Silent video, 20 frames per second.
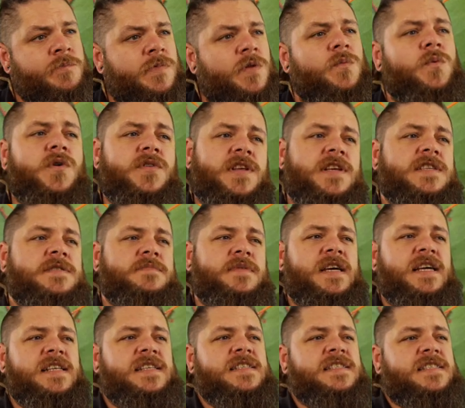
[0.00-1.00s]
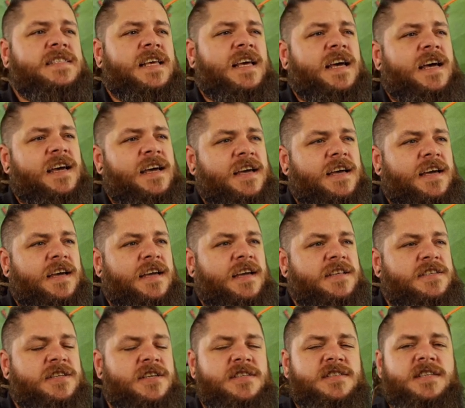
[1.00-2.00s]
What this means,
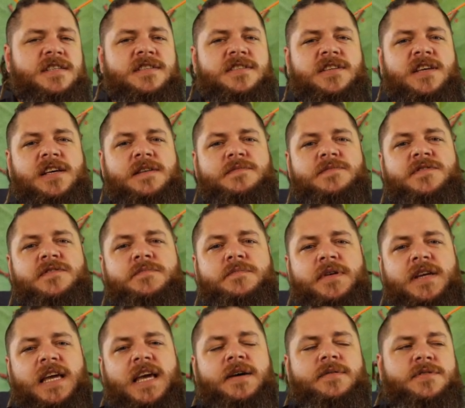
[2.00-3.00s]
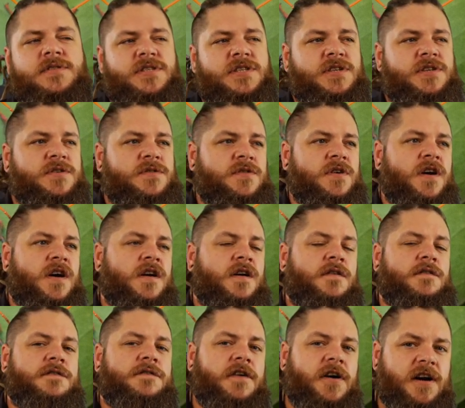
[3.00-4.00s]
just in terms of being able to
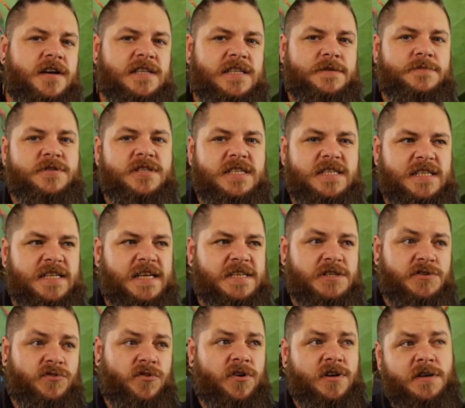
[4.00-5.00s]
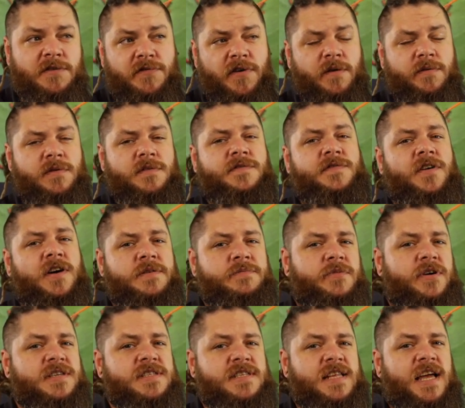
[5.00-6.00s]
find images later on, if I want to find
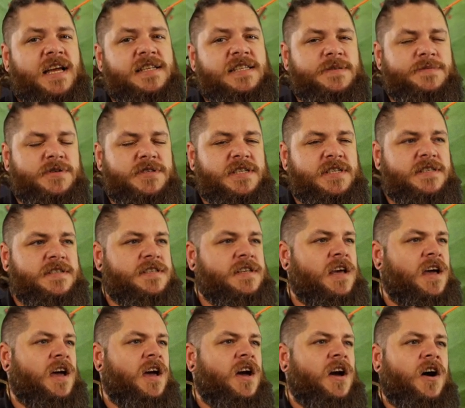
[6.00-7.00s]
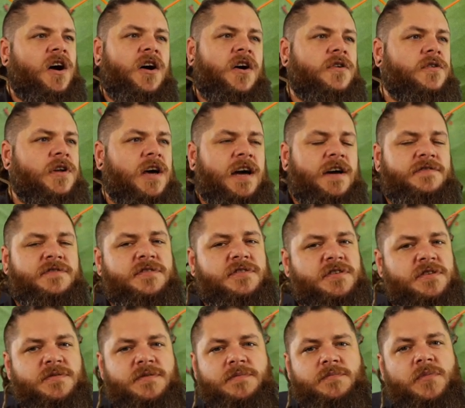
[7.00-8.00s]
my stacked images, all I have to
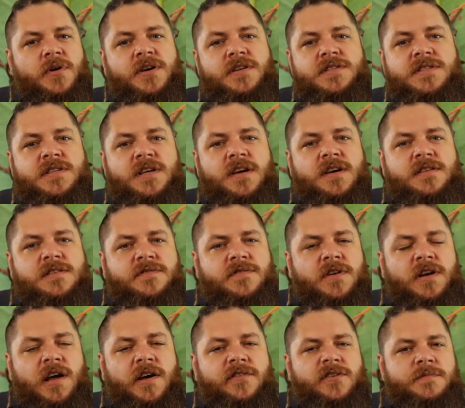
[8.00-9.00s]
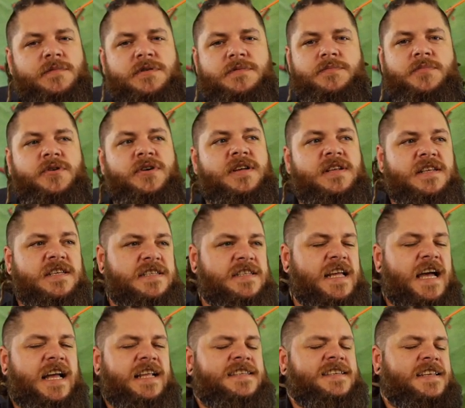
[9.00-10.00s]
do in my search for Lightroom is put in
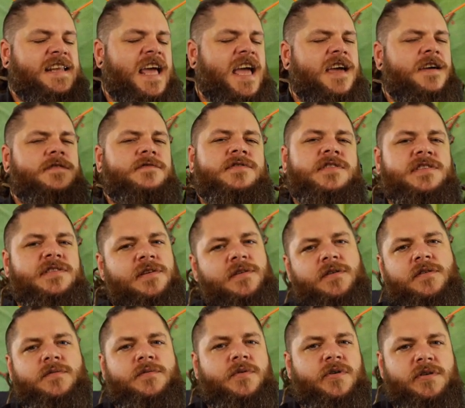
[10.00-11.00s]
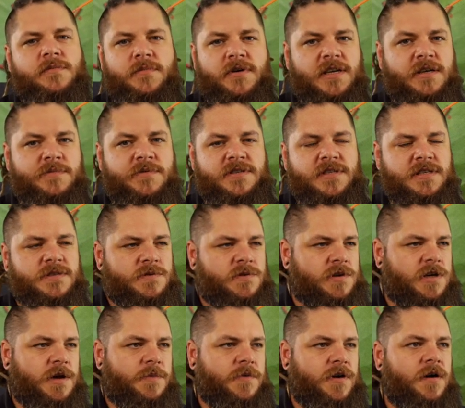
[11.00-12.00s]
stacked, and every single one of my images will
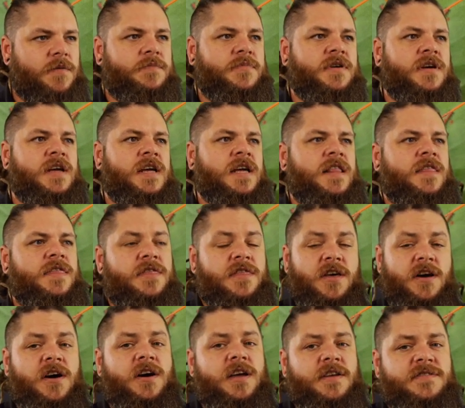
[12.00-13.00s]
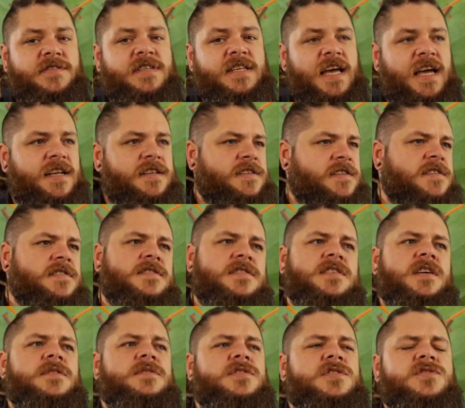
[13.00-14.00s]
come up that I stacked.
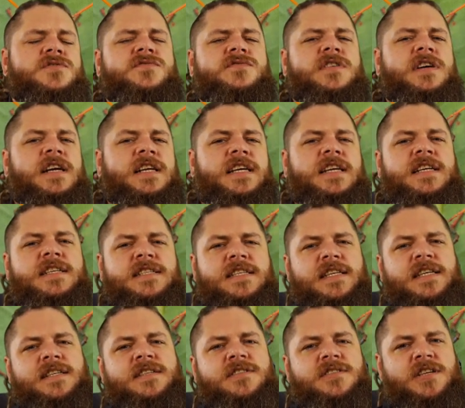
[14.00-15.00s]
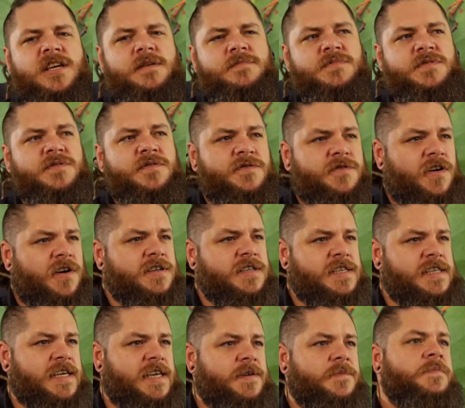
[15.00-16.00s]
So it's just really easy in terms of
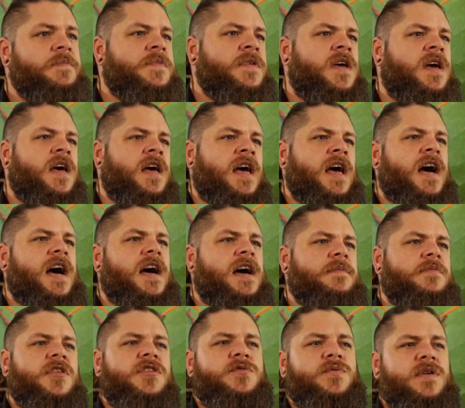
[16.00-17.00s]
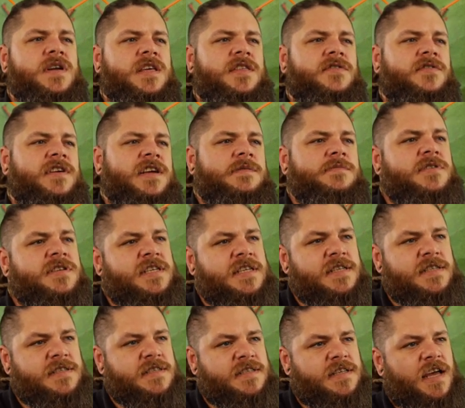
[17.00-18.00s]
finding it. The 23
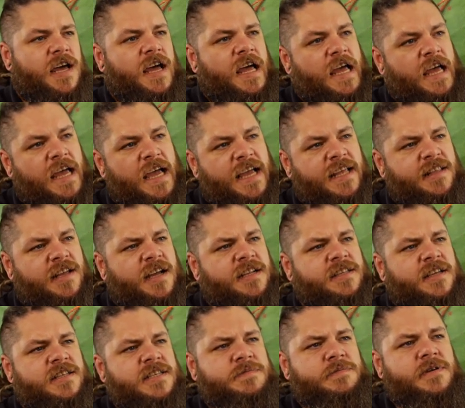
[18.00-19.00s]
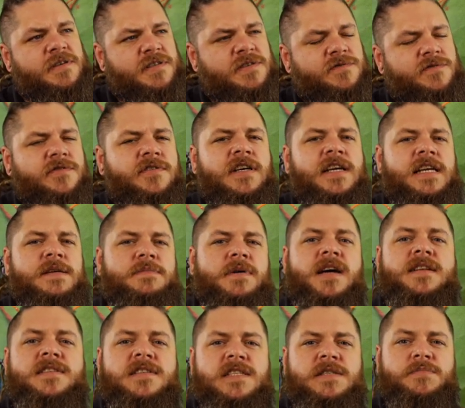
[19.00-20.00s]
images, I don't suppose it really
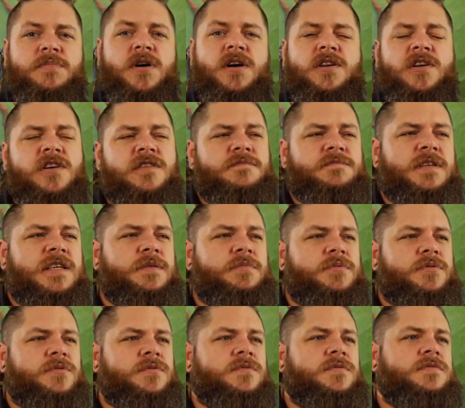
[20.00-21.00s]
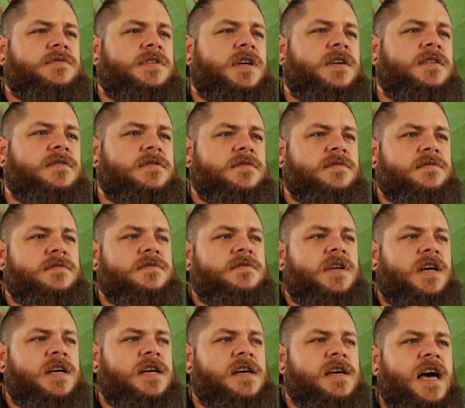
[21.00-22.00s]
matters, but a lot of people don't
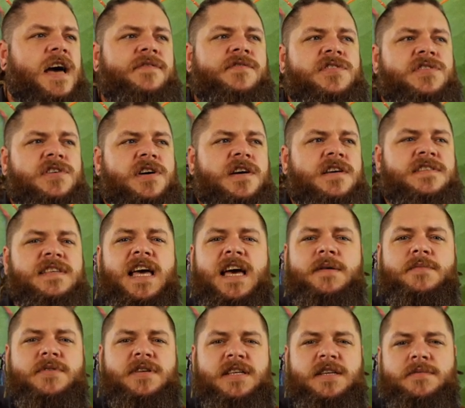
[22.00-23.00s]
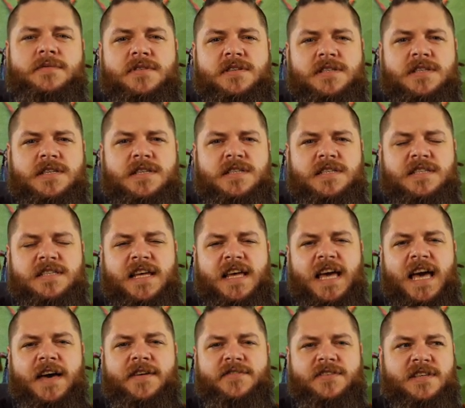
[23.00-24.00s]
advertise how many images they
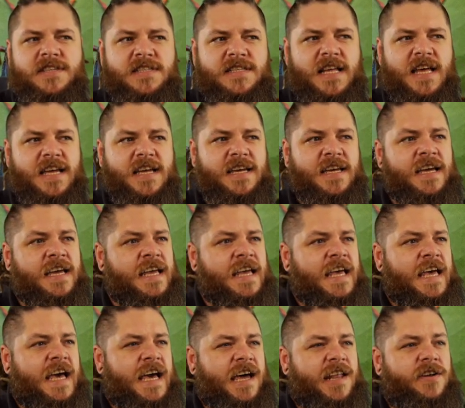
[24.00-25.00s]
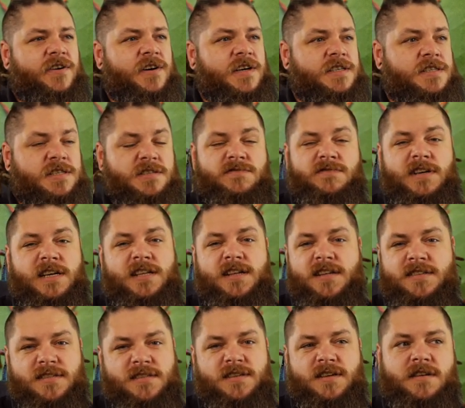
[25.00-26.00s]
have in a stack, and I just really
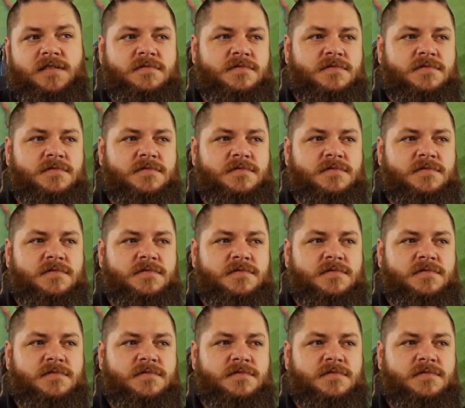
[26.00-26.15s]
like to know.